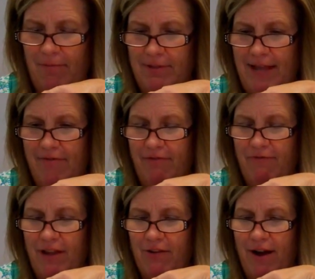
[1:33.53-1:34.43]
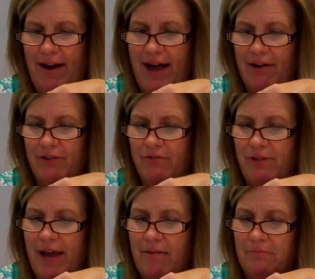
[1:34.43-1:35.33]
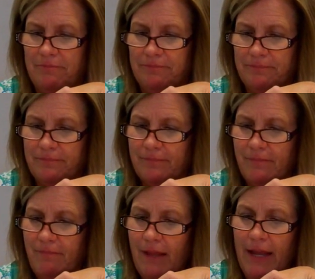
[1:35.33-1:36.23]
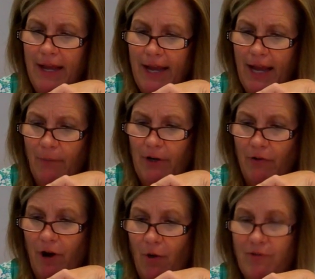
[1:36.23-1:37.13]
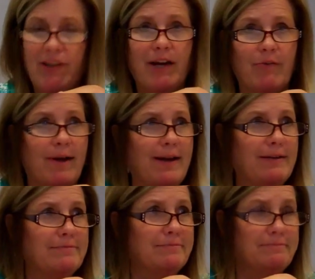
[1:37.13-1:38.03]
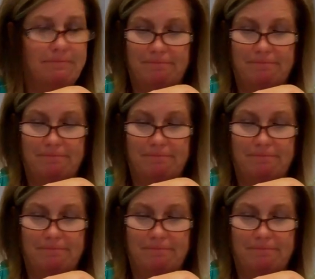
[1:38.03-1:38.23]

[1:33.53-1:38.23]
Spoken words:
Families have to figure out how to do that. And we don't always get it right.